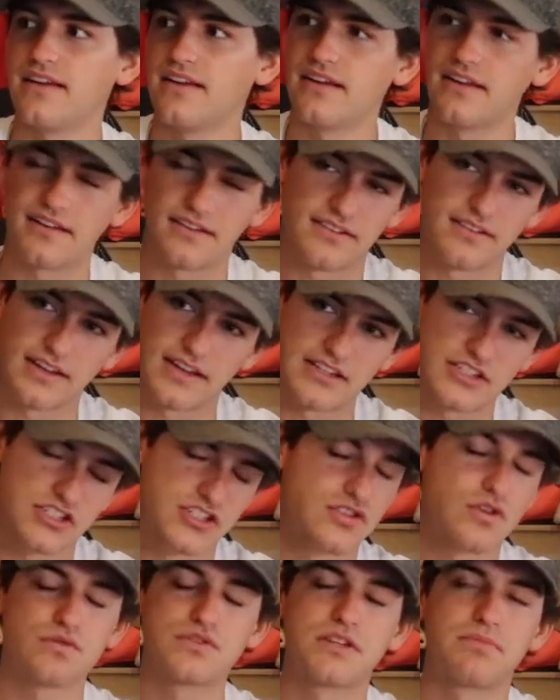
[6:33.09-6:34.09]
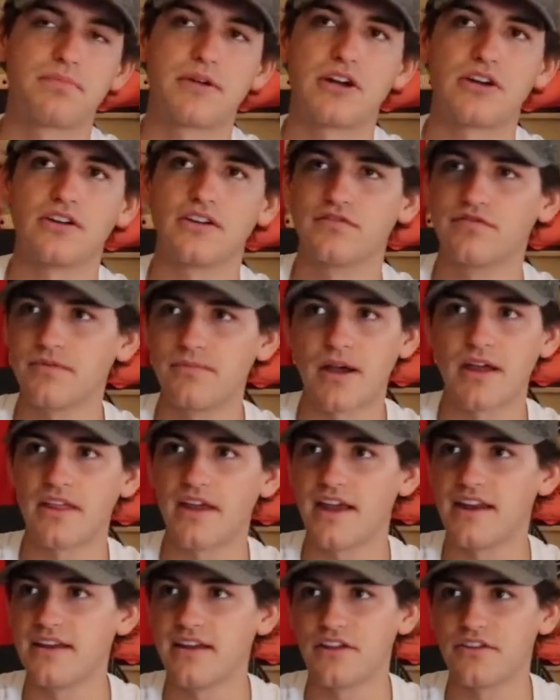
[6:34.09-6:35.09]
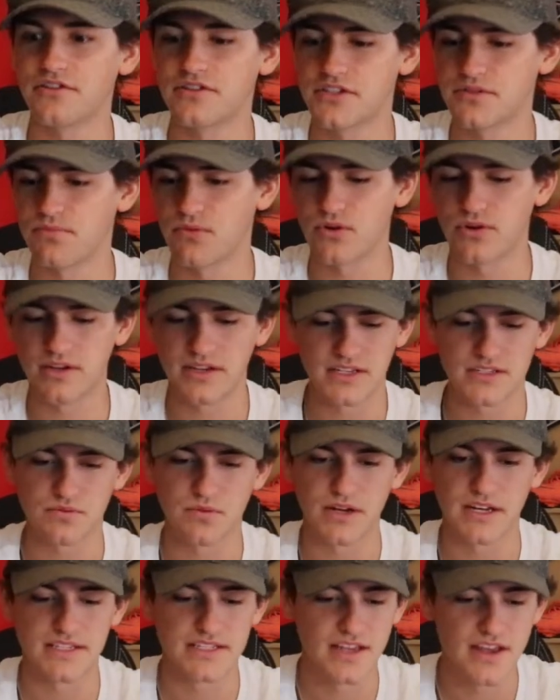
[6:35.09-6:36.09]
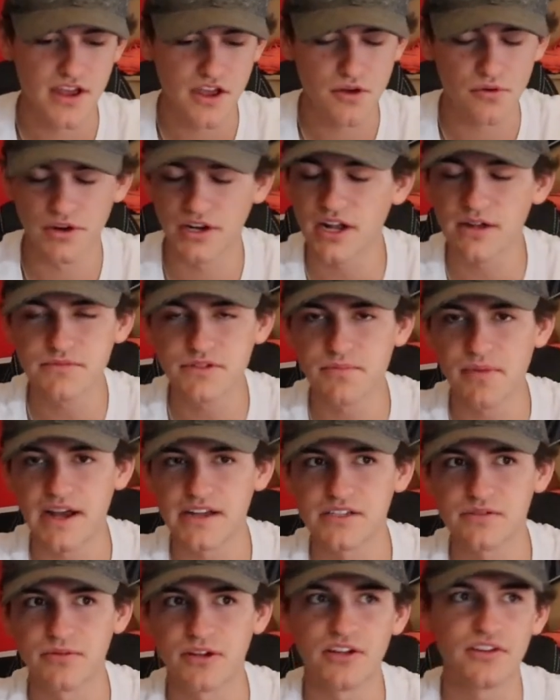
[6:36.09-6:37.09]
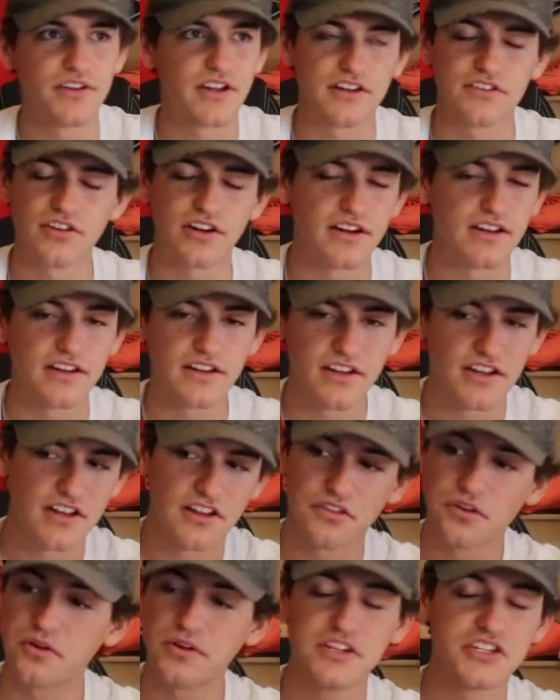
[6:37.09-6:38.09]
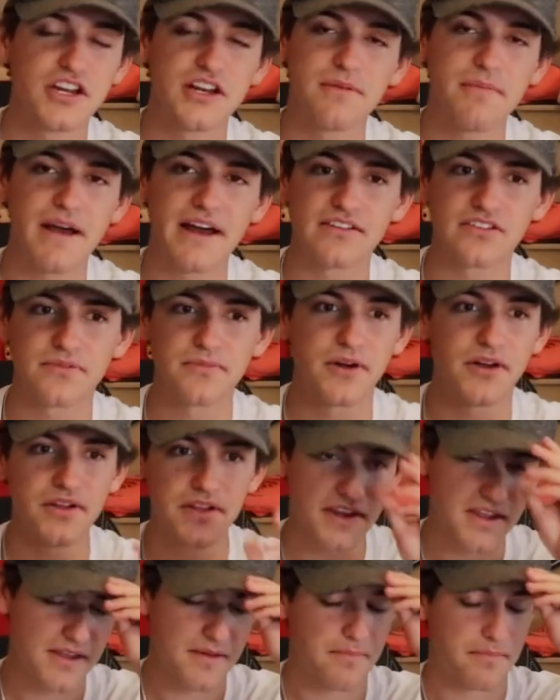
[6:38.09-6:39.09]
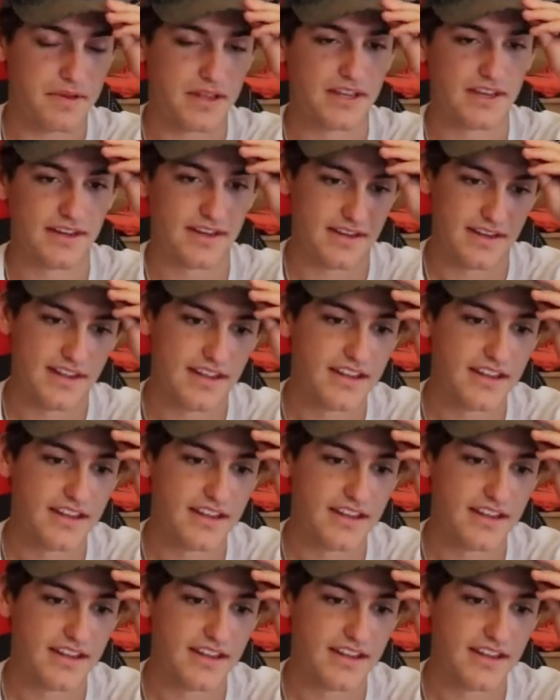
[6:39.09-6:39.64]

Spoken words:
it's like so superior from any other sport, because when it comes to basketball, not trying to throw any shade at basketball, but